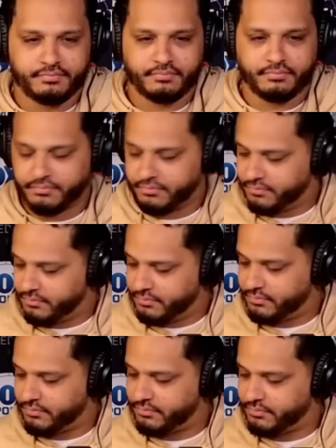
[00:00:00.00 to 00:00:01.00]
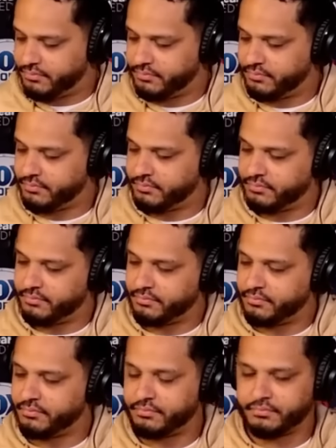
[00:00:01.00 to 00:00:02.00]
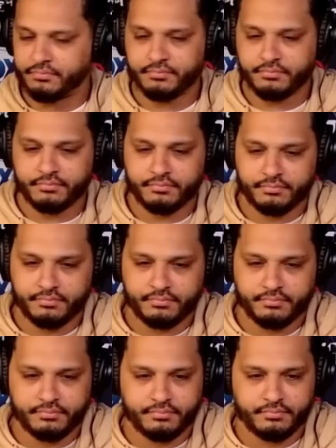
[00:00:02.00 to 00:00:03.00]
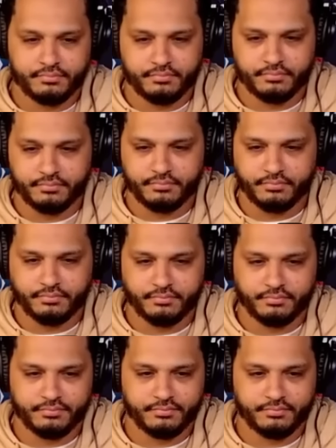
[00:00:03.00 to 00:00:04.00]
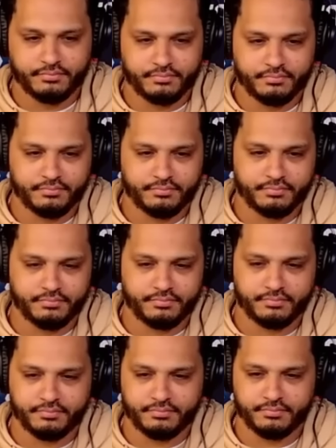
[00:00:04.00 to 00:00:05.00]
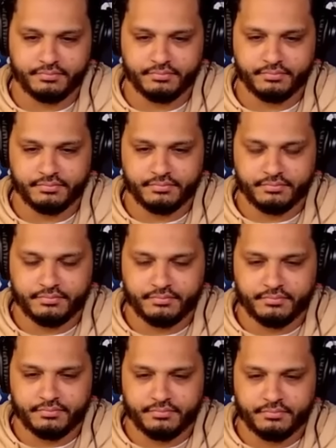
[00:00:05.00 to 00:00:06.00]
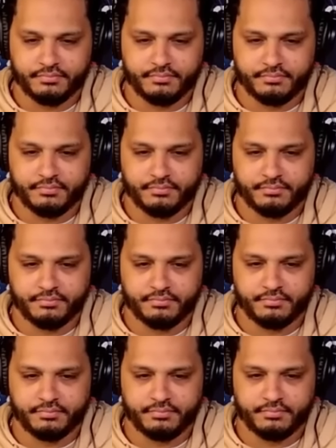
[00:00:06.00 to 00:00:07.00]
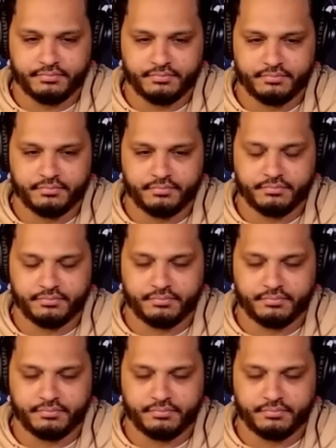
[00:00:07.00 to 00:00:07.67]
[no speech]